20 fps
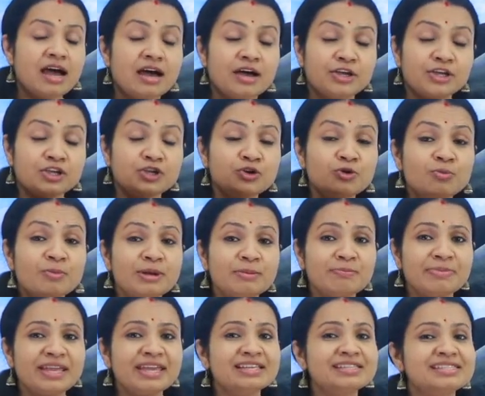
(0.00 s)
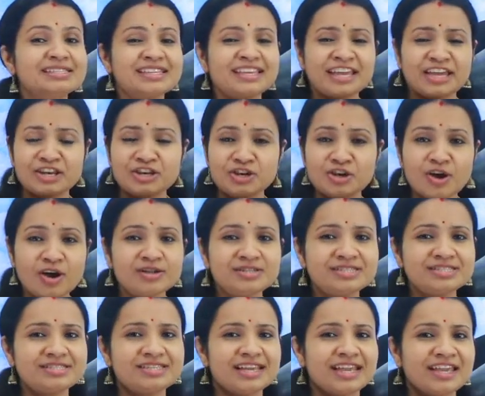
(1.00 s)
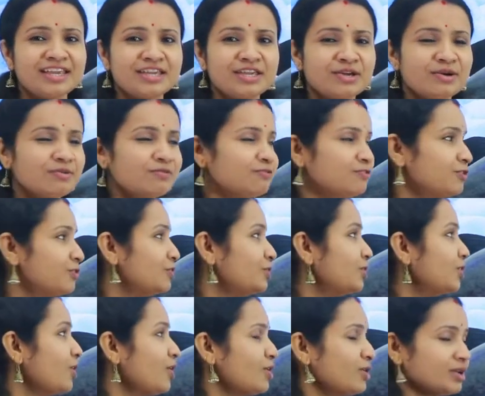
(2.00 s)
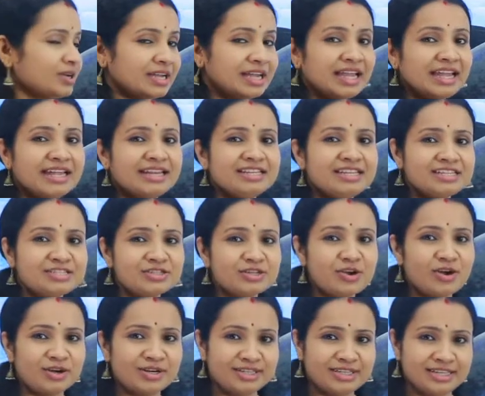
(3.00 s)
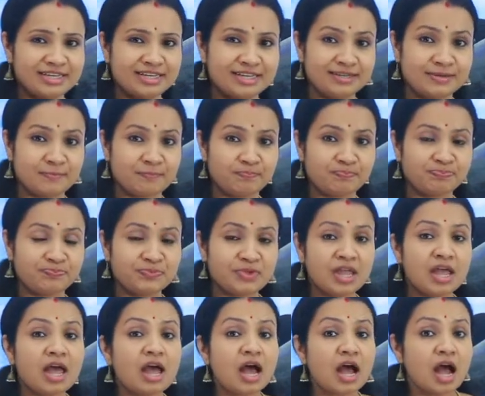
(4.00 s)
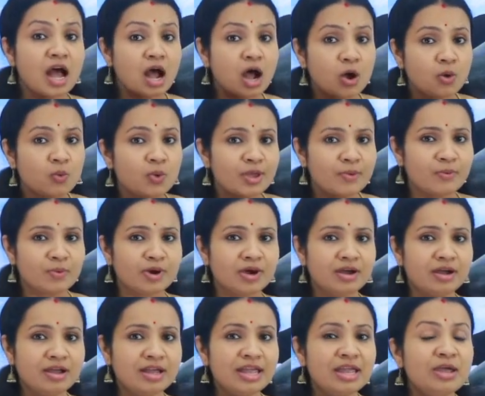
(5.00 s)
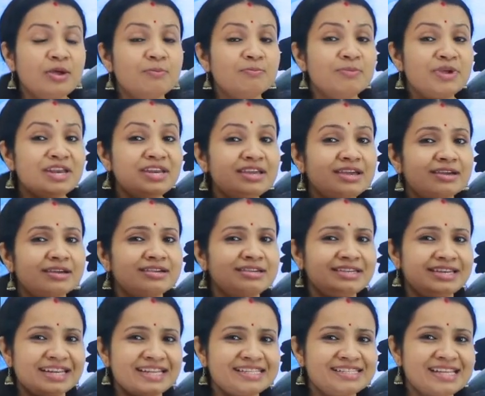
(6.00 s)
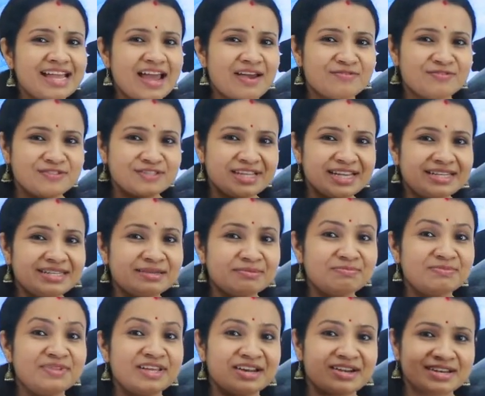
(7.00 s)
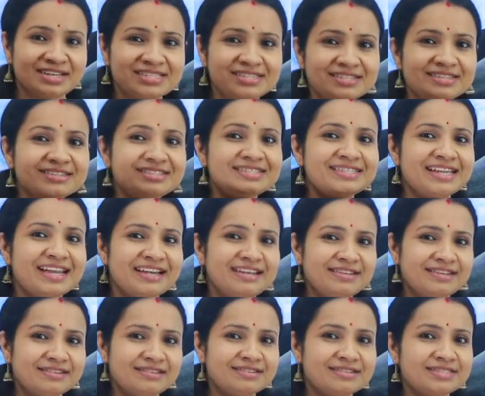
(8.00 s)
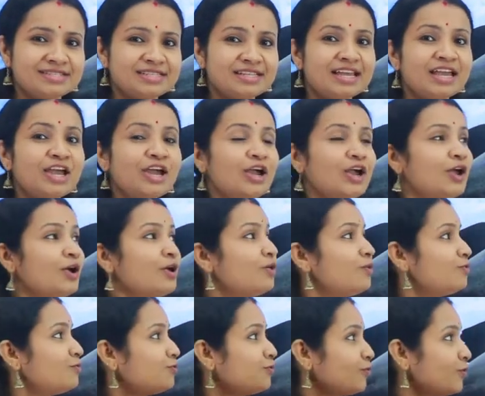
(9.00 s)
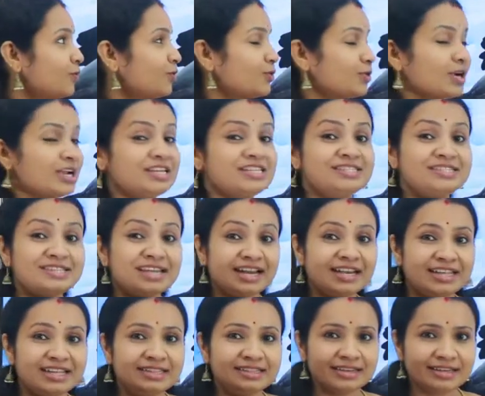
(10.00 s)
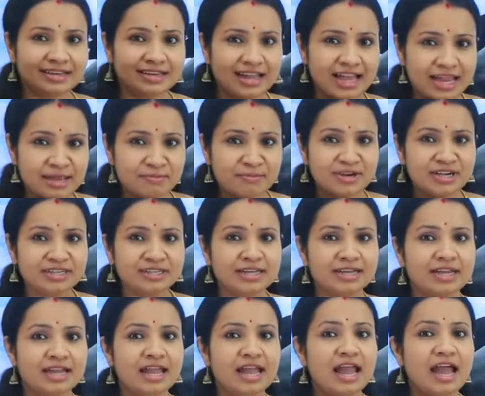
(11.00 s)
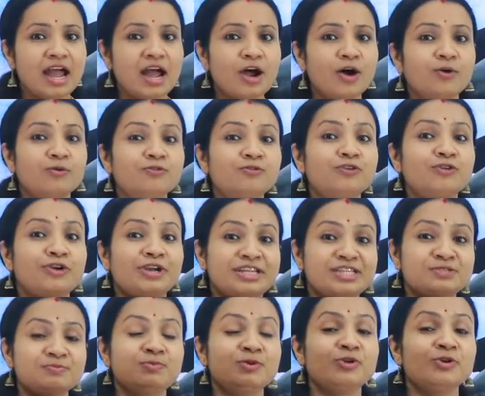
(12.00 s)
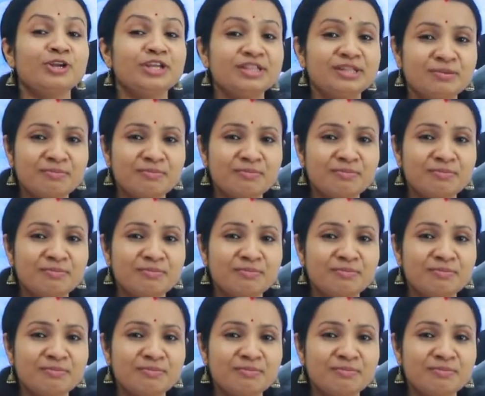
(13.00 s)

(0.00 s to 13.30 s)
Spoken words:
Human beings cannot stay here for long in this continent. However, many countries have set up their research centers for studying the climate or for exploring the